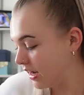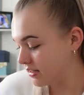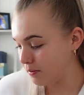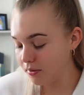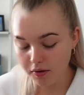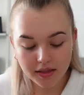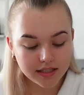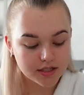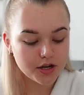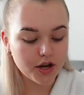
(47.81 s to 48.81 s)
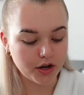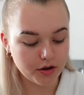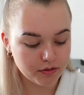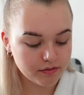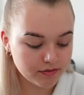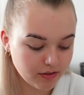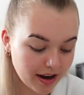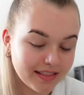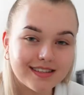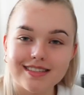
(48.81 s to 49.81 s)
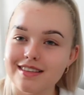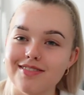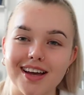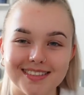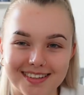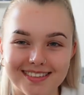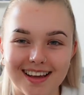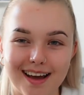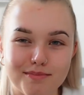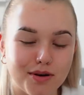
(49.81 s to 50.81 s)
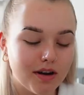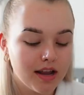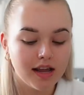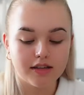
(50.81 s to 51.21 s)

So I bought this new, right, this is the first new thing I bought.